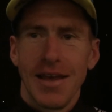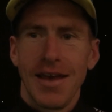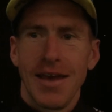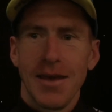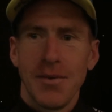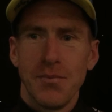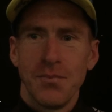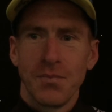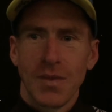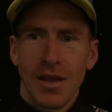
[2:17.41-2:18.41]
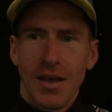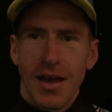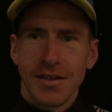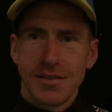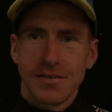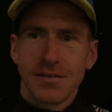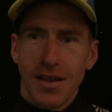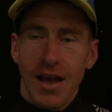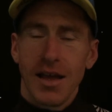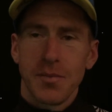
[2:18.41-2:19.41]
Um, I
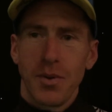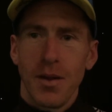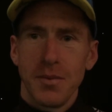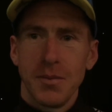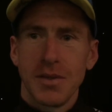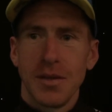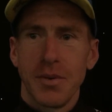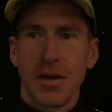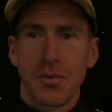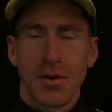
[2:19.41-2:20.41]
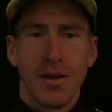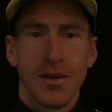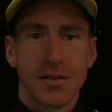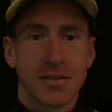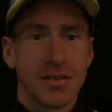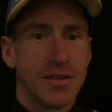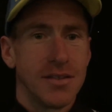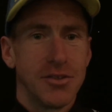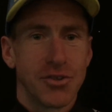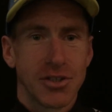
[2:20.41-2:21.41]
had a problem on the bike where I lost a
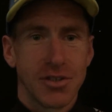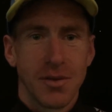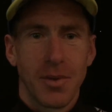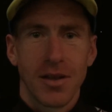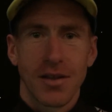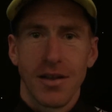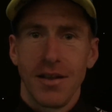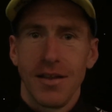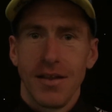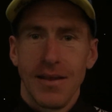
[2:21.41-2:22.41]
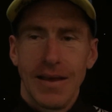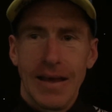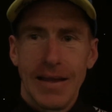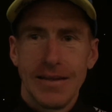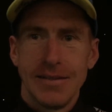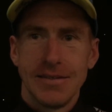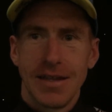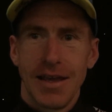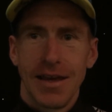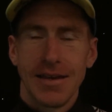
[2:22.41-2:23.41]
nutritional bottle, and
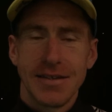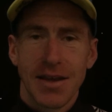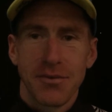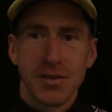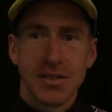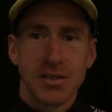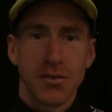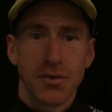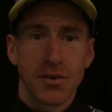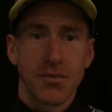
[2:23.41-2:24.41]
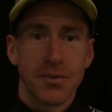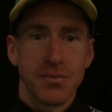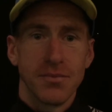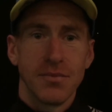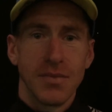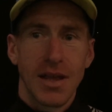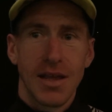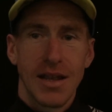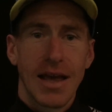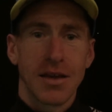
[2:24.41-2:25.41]
uh, I definitely suffered from
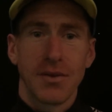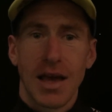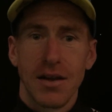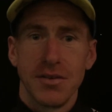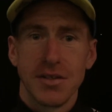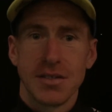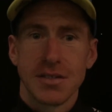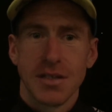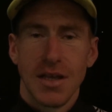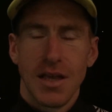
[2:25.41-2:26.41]
uh, lack of calories,